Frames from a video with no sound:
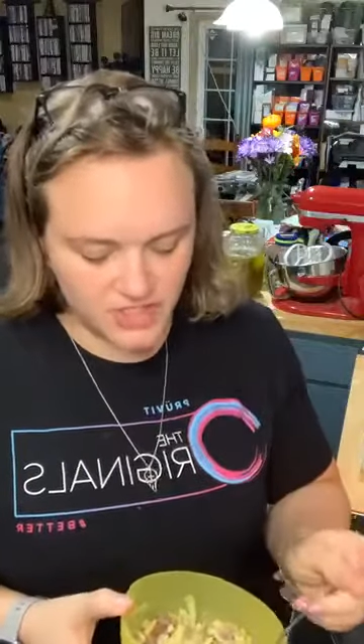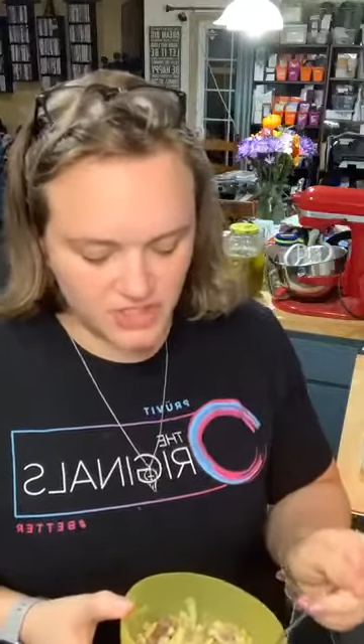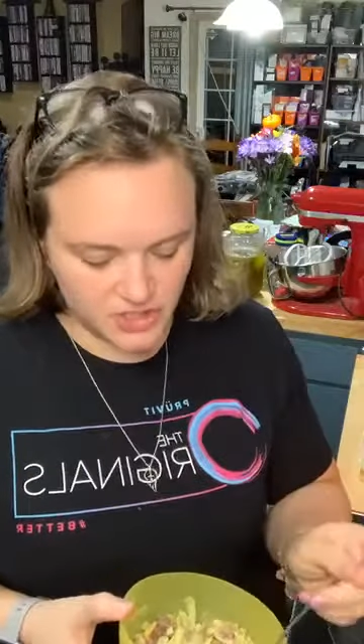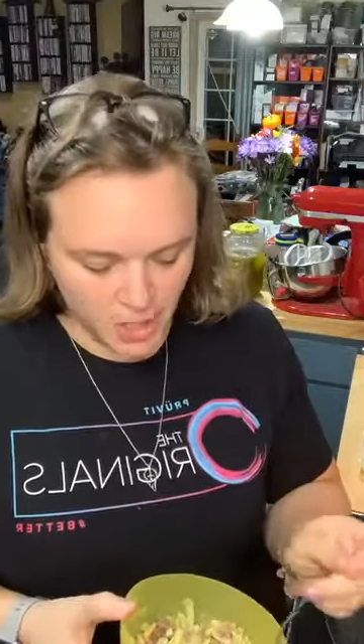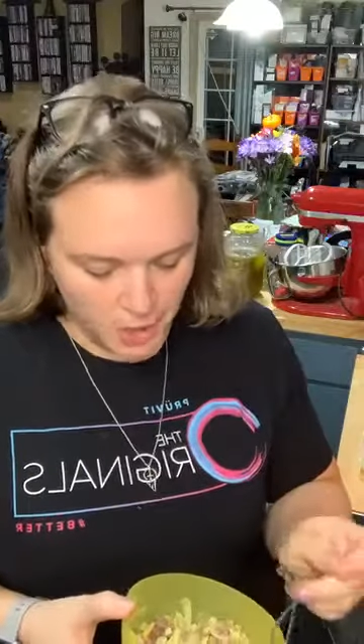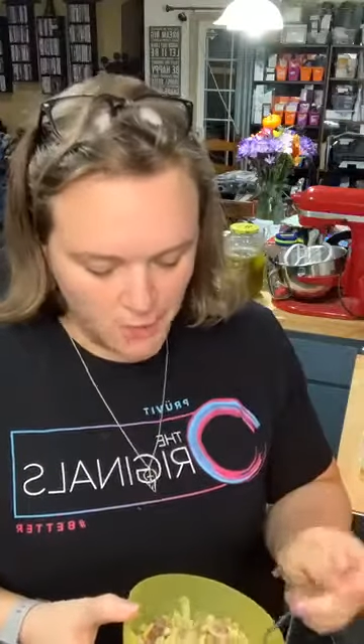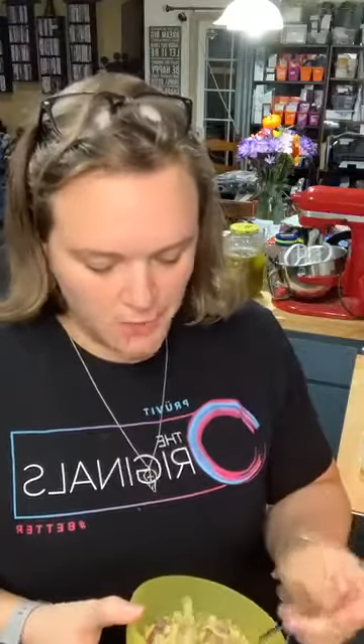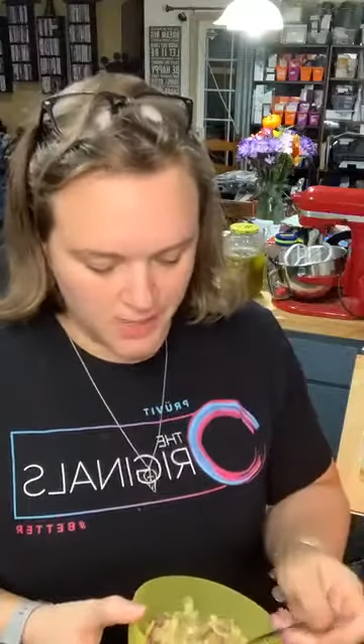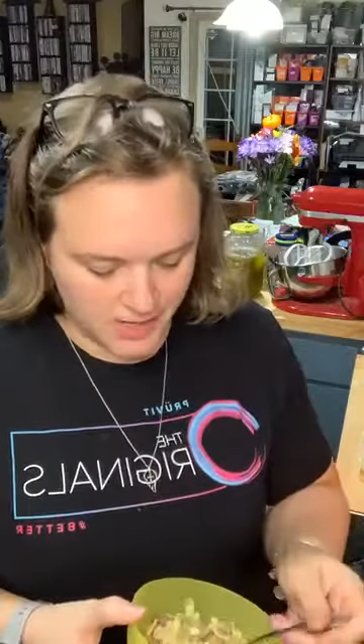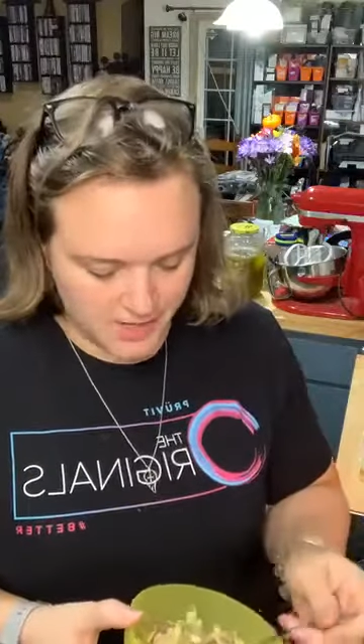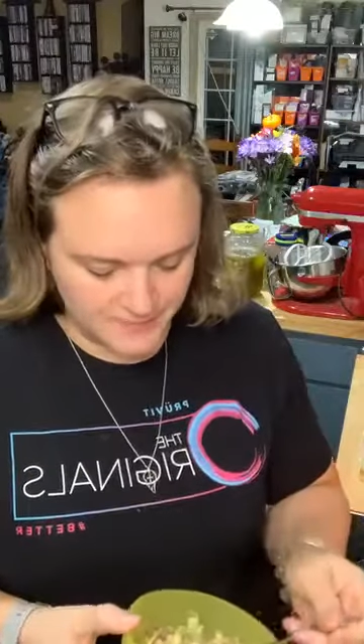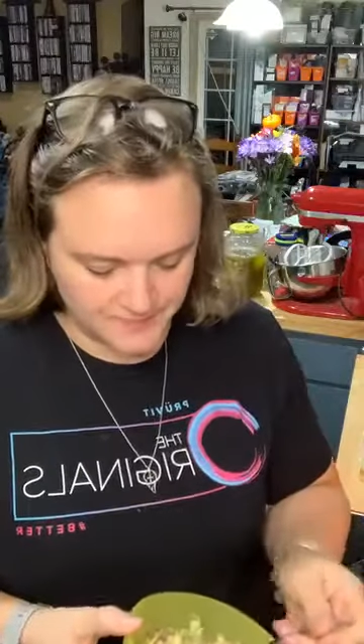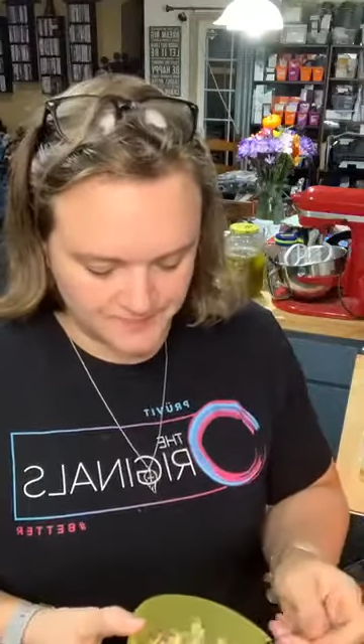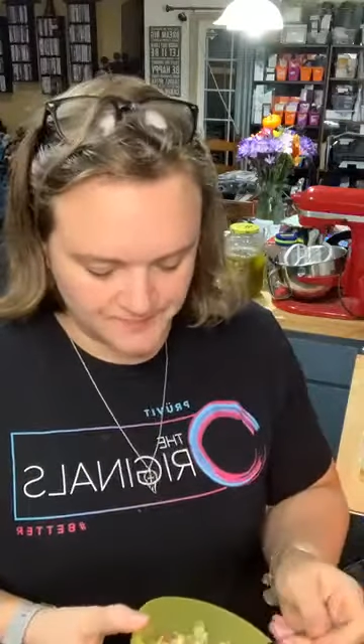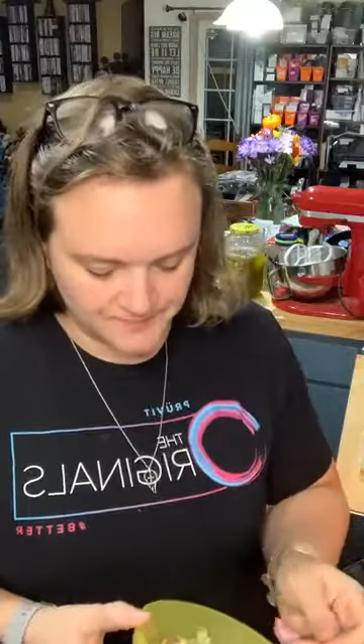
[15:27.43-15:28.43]
it's so
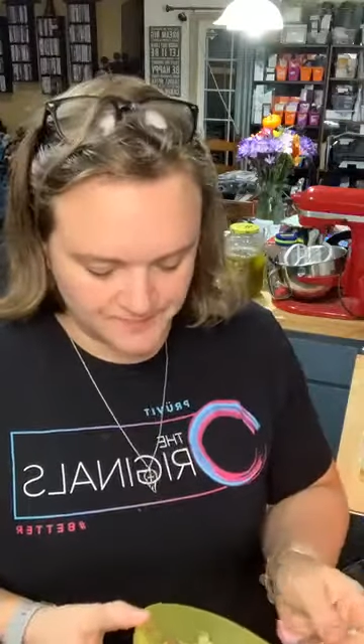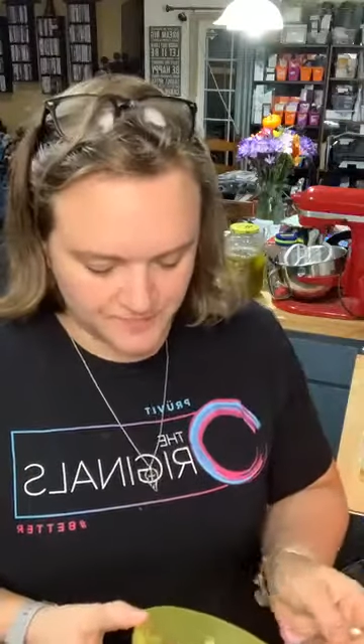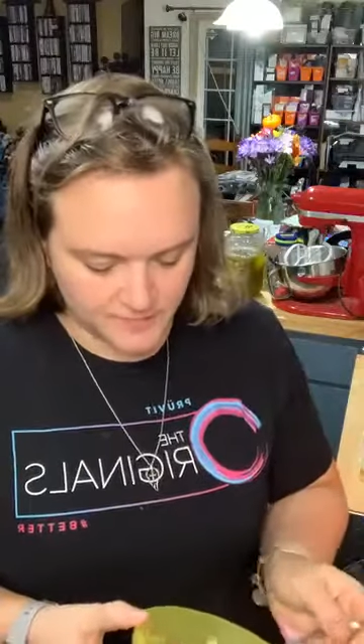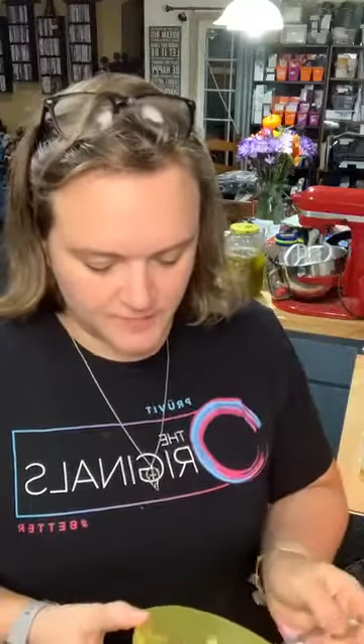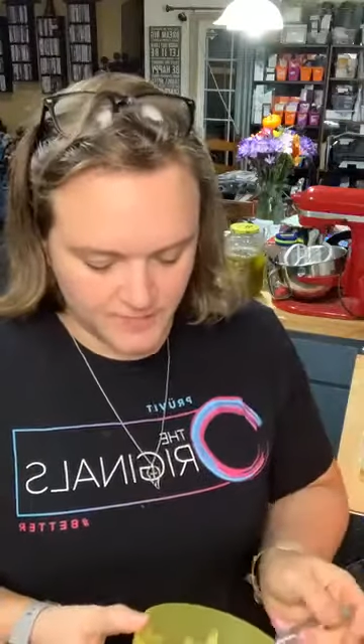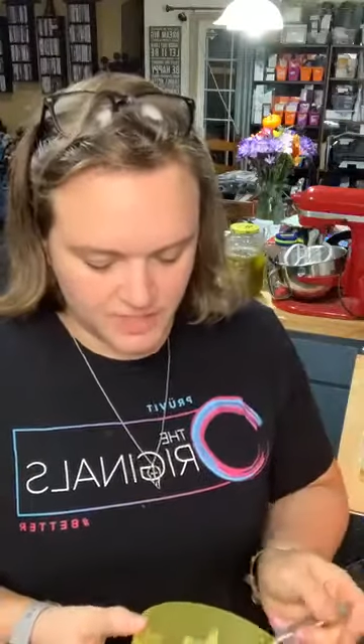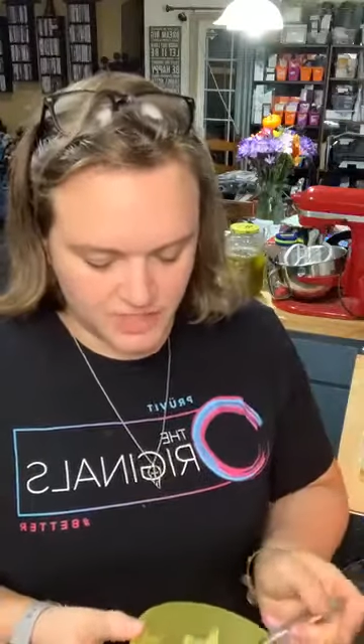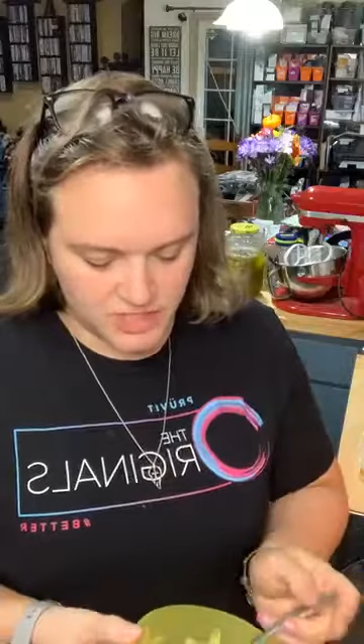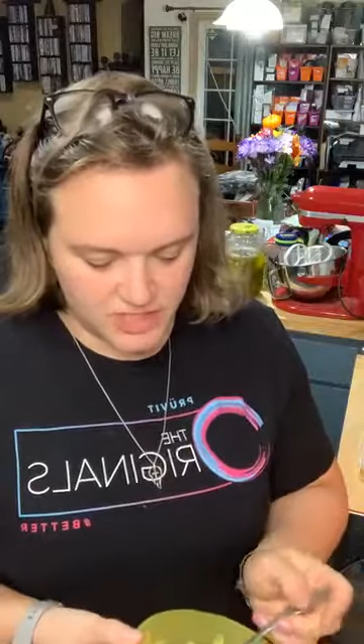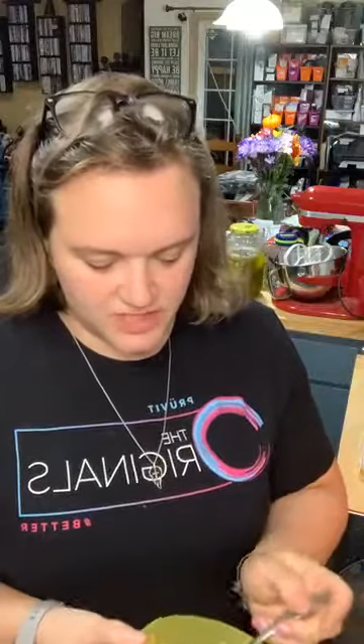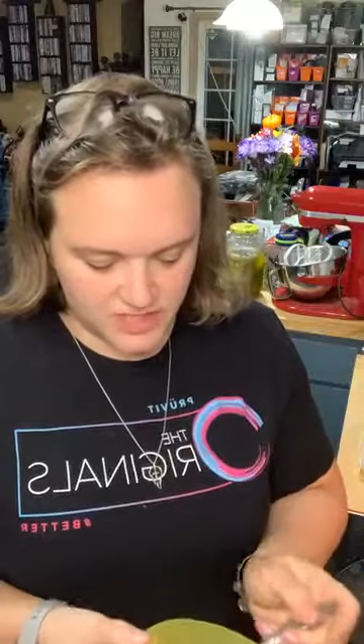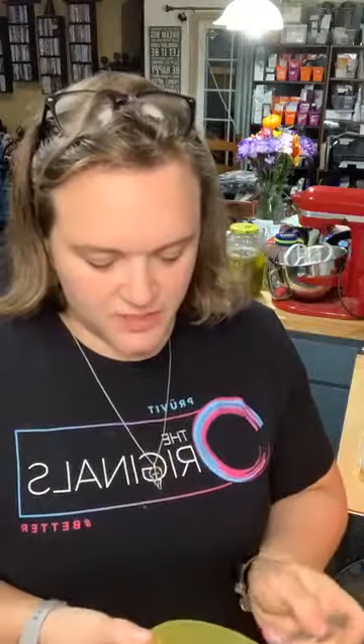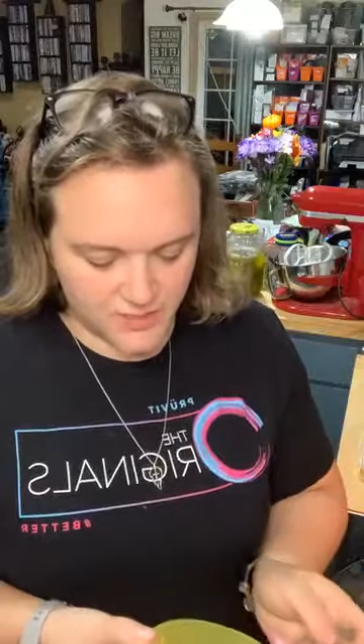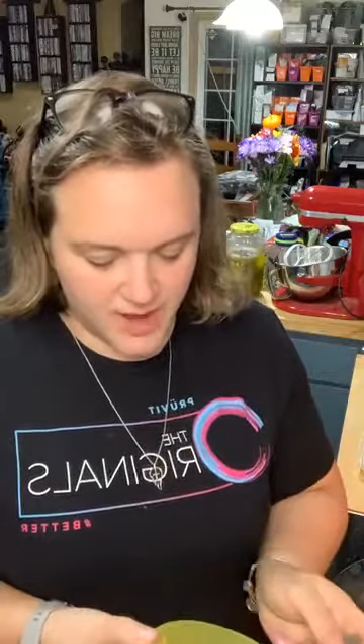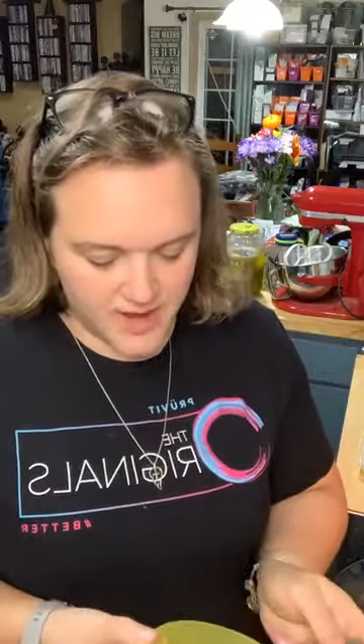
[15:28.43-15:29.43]
good.
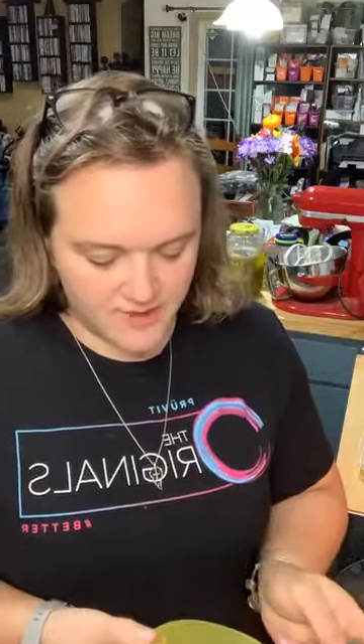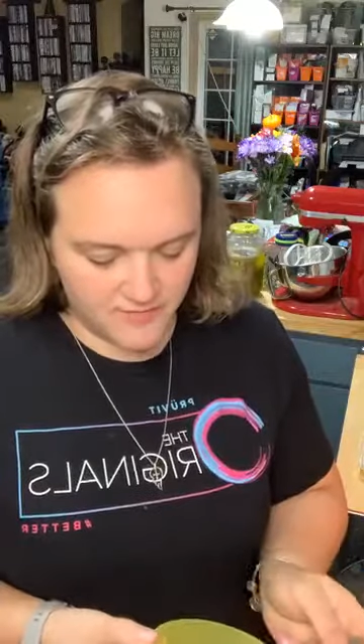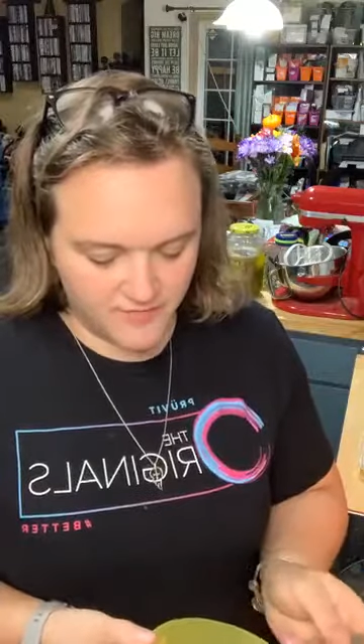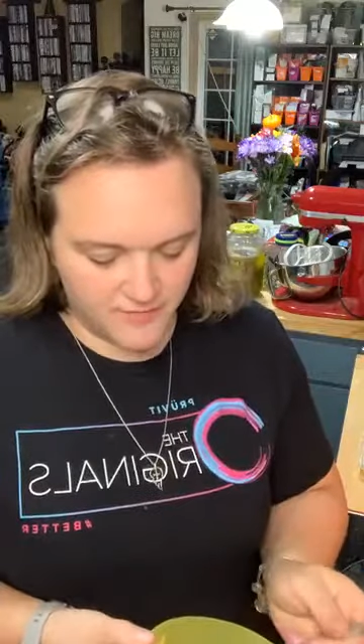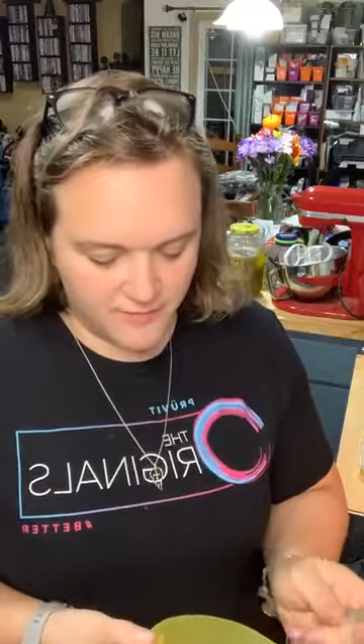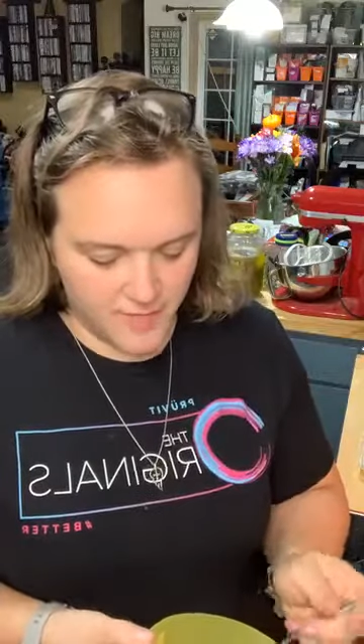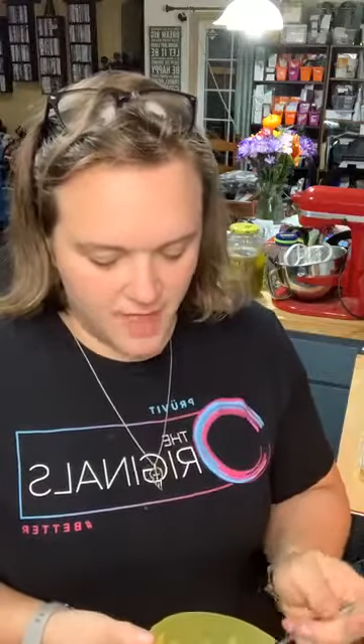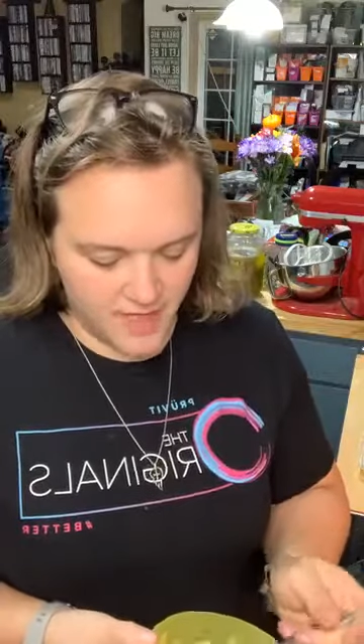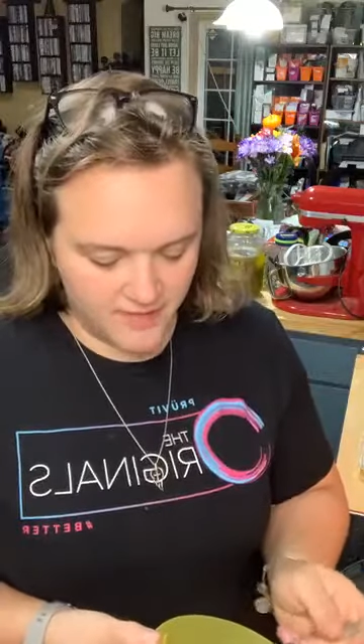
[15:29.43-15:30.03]
Just the right of,